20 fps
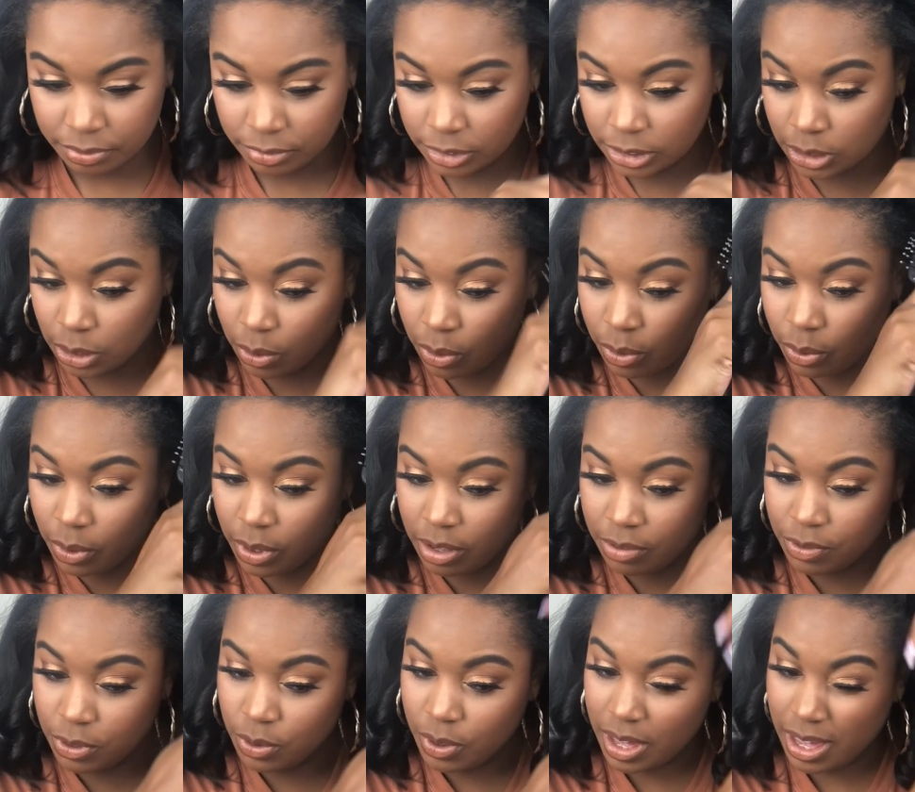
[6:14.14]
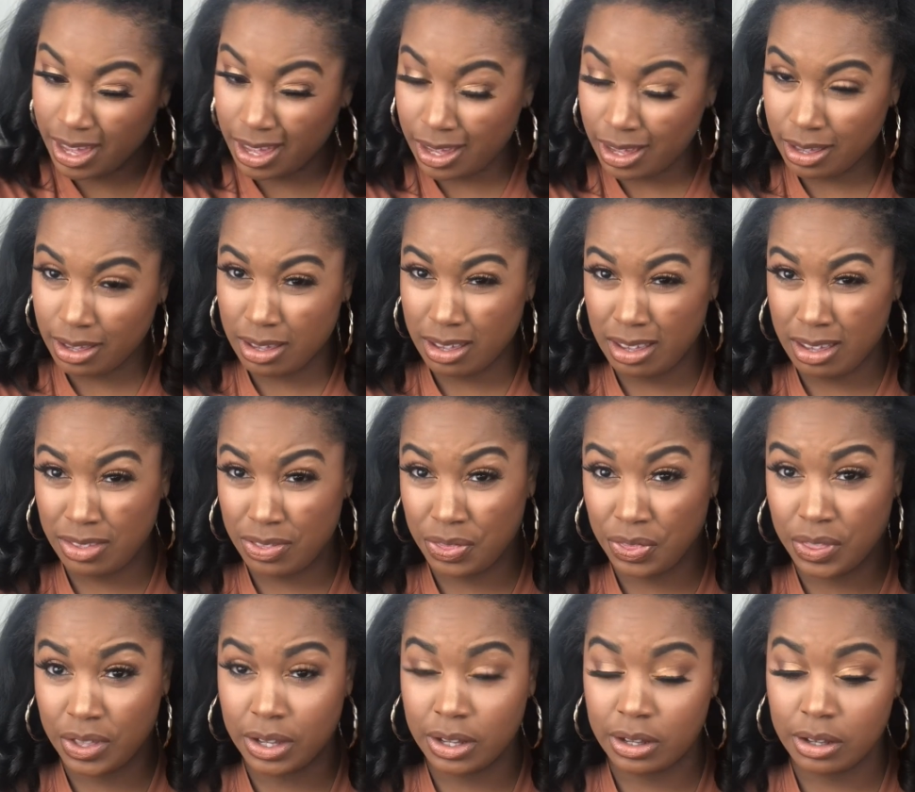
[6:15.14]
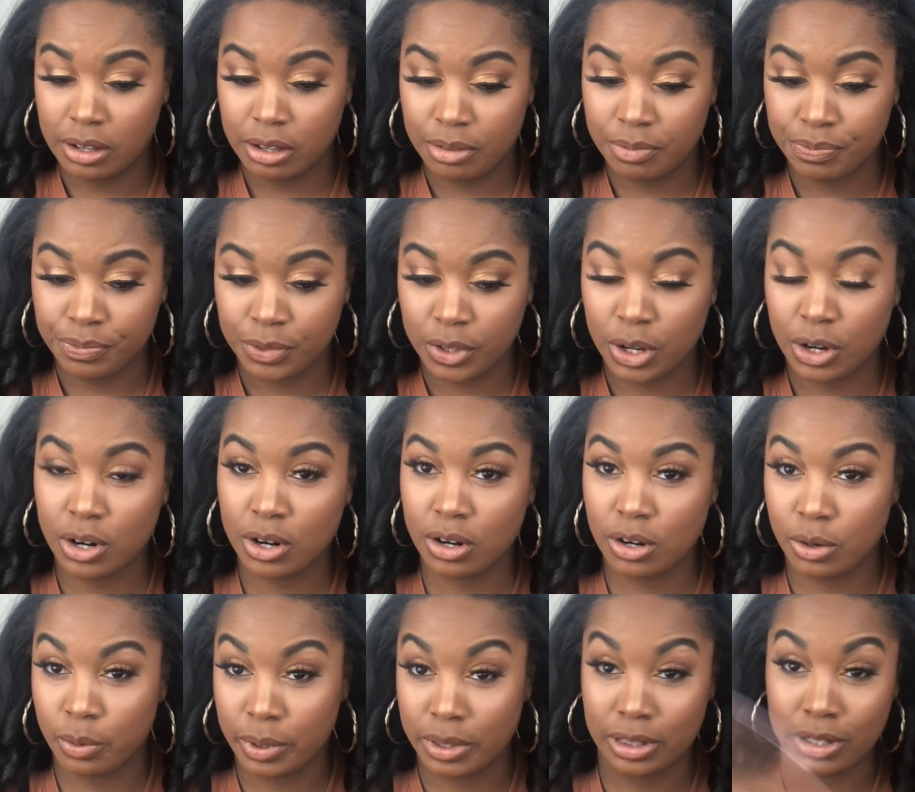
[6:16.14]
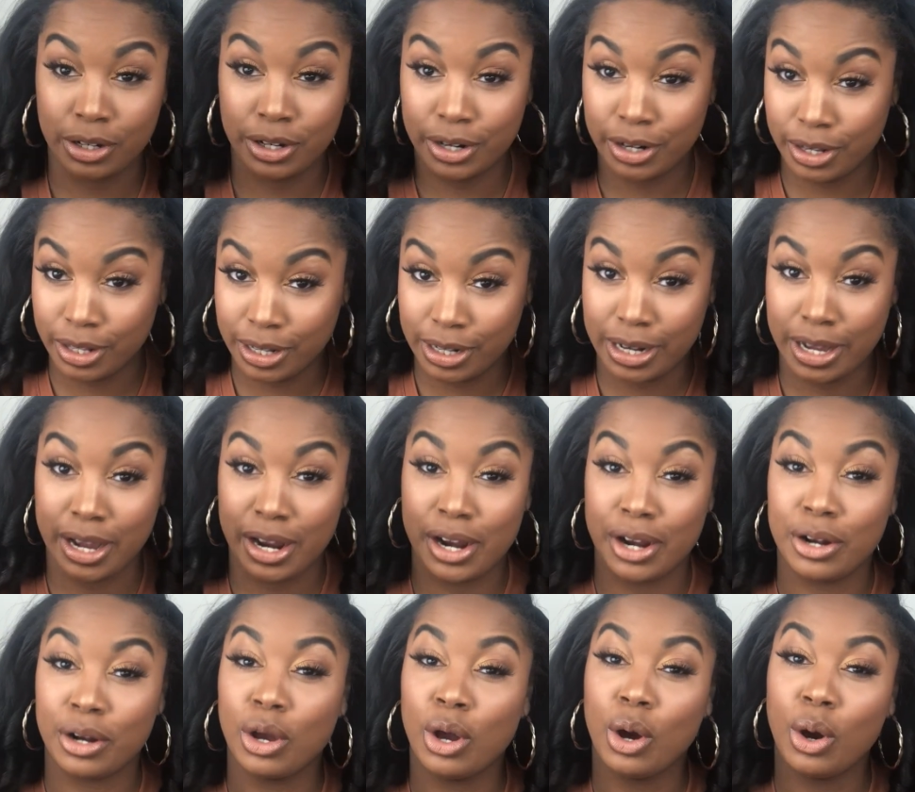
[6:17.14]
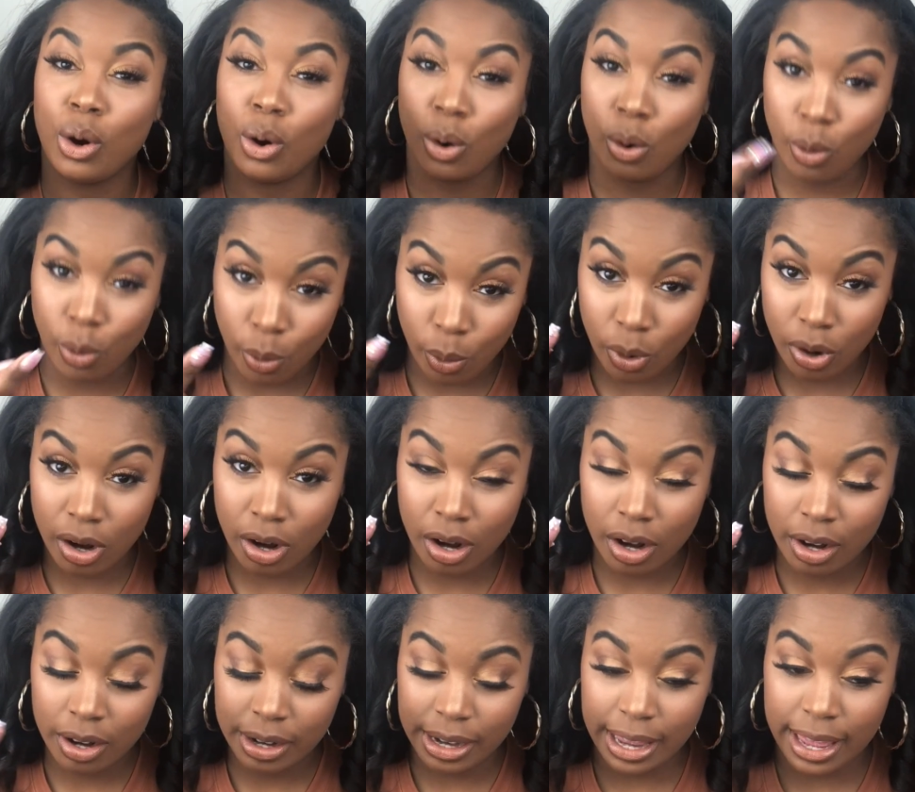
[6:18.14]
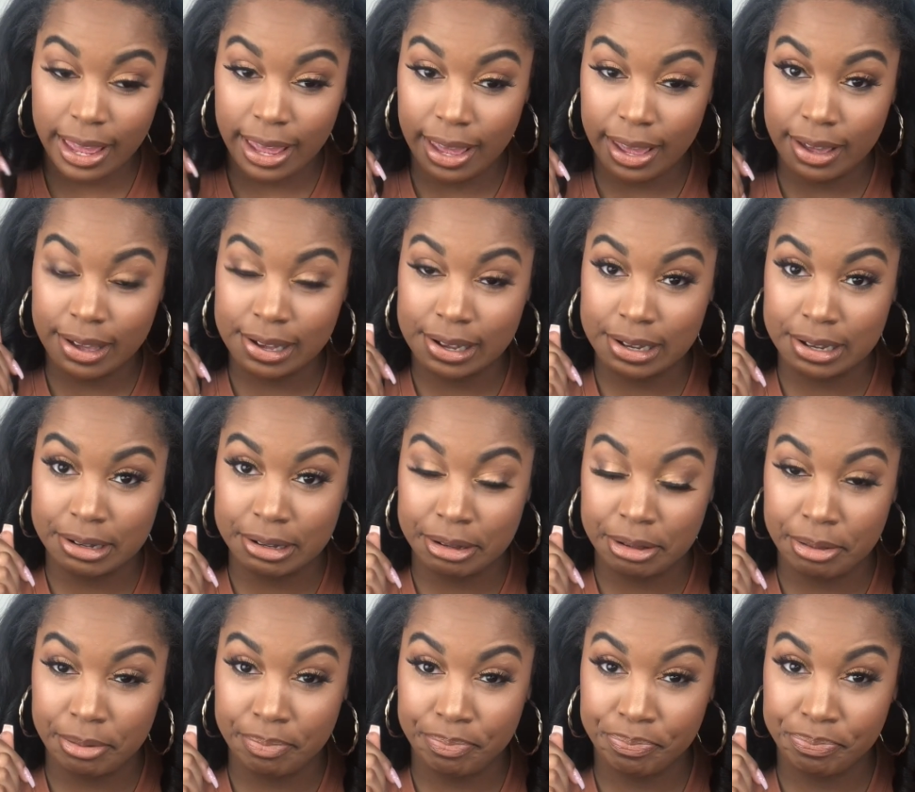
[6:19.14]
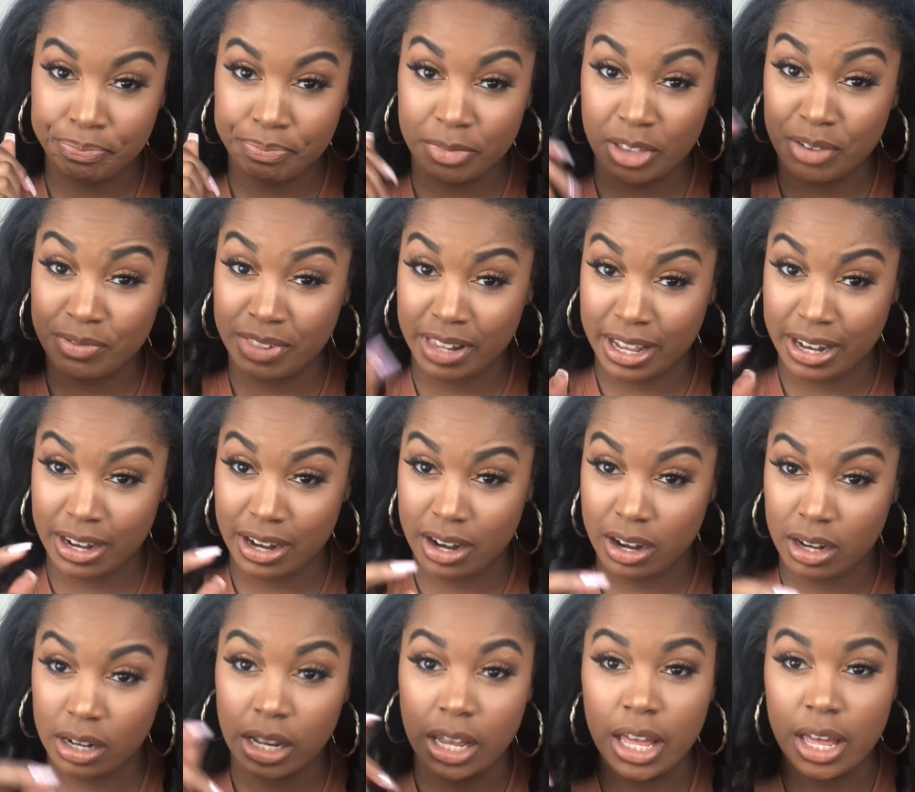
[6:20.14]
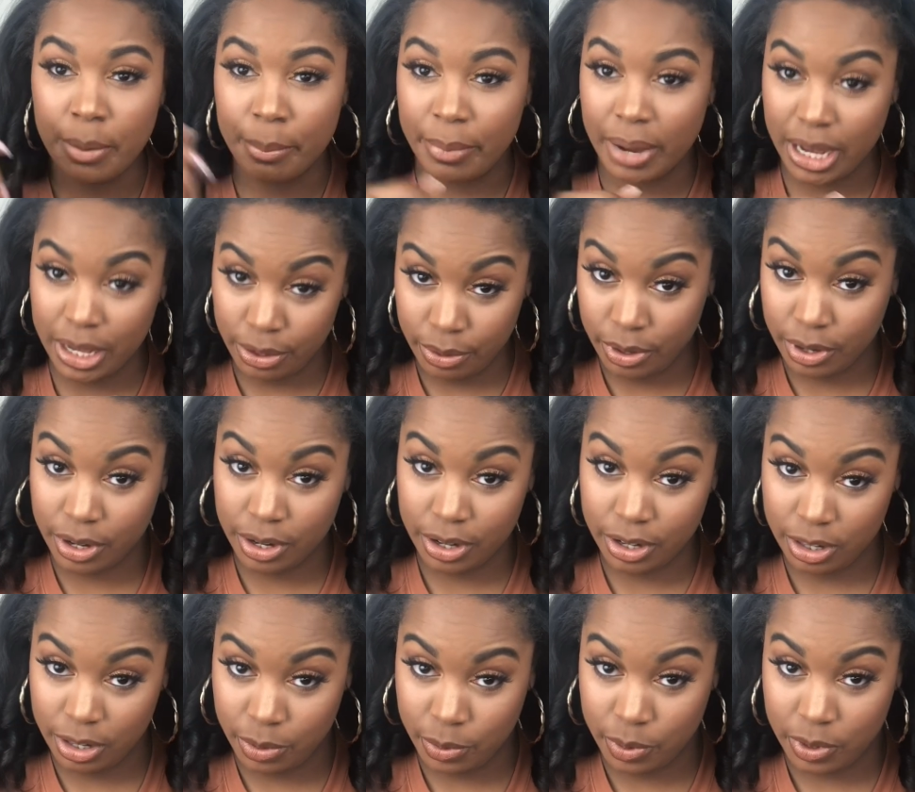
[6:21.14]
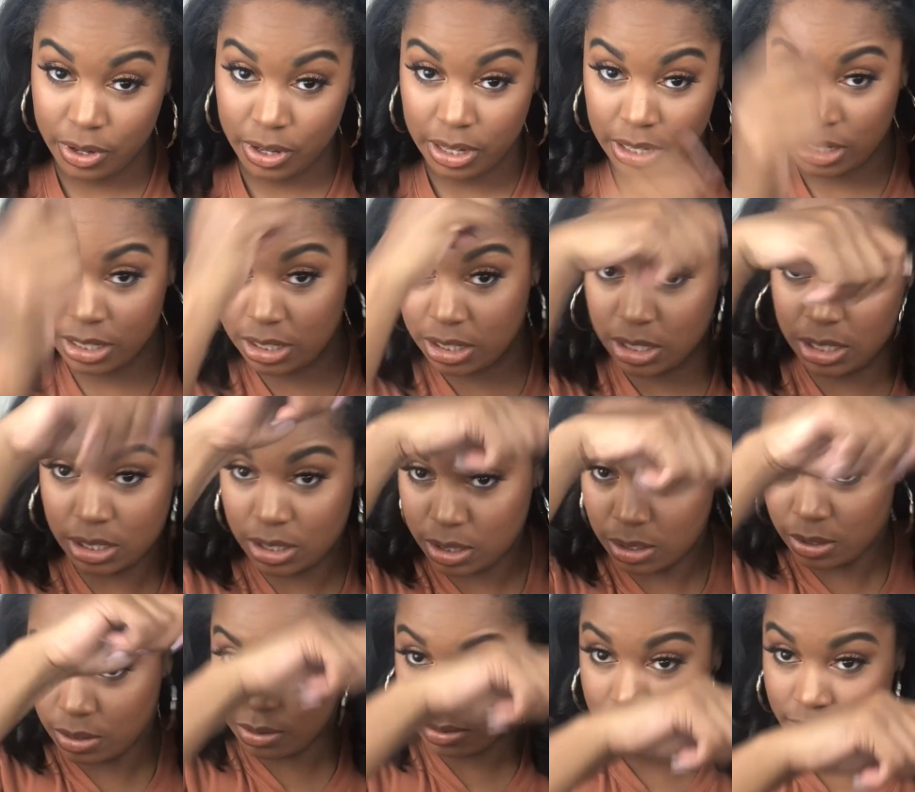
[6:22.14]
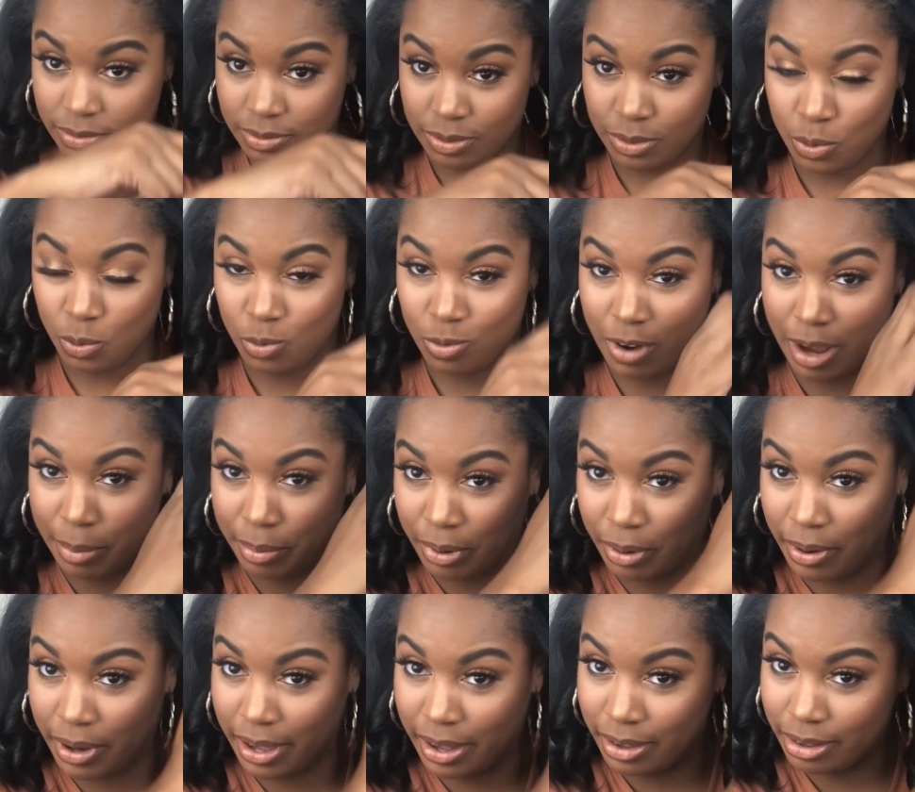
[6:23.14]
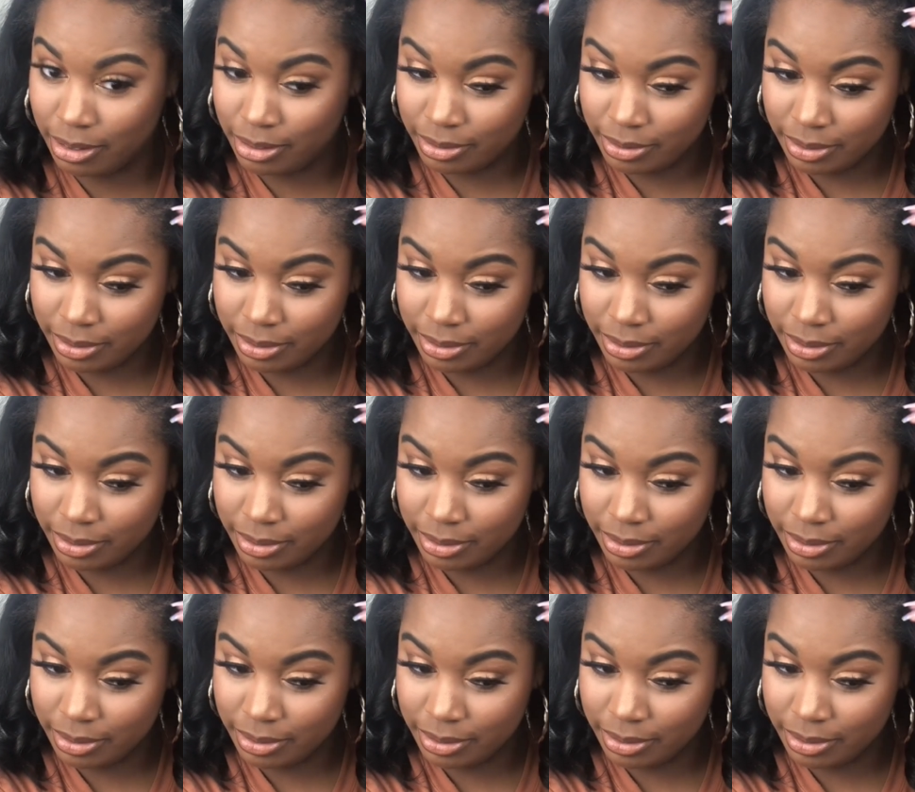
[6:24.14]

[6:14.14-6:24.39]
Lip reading: So if you can't get the curl with the curling iron or a flat iron, buy you a curling wand and just wrap it around.